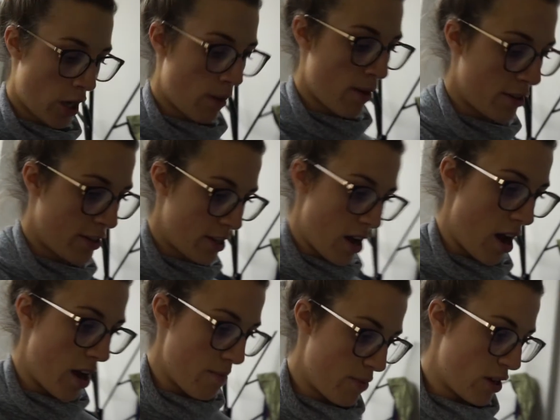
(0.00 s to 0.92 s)
turbo
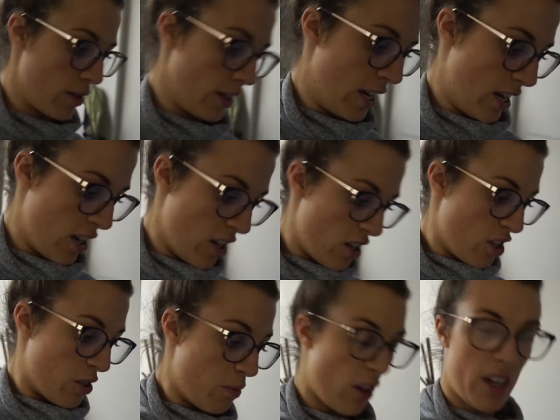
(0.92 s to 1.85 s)
tonight, but
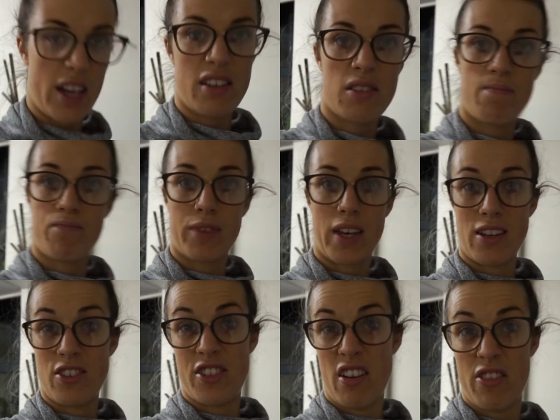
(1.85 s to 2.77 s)
to be honest, I
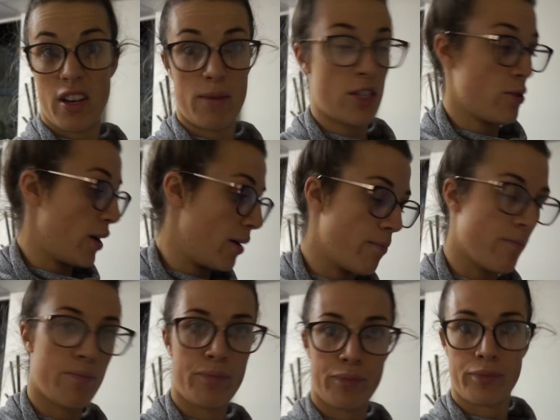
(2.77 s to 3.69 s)
just don't think I'm into it.
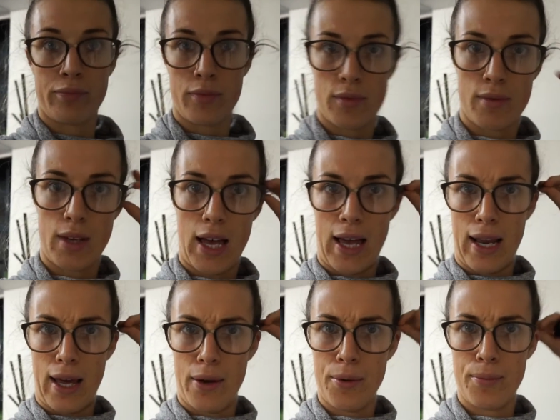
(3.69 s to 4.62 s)

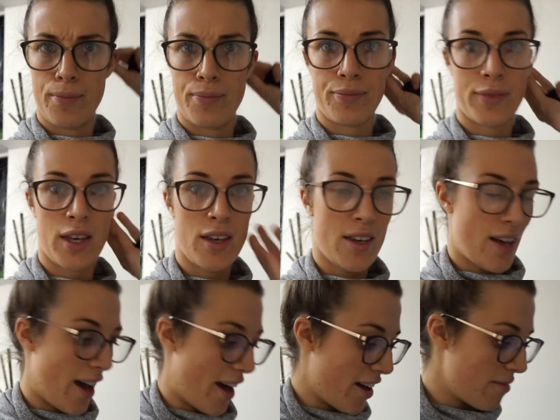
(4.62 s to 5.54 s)
Hello.
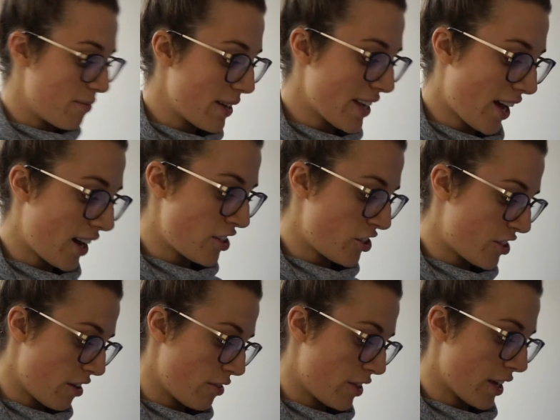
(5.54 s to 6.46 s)
I just
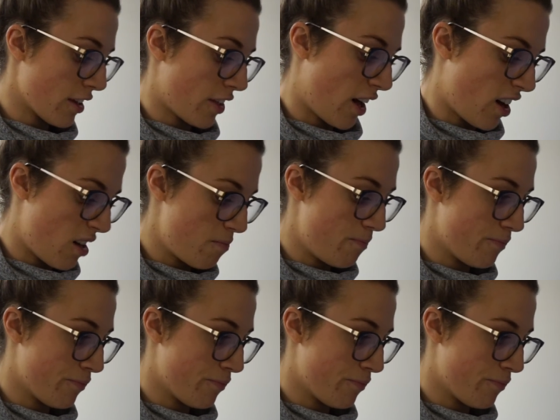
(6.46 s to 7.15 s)
don't think that I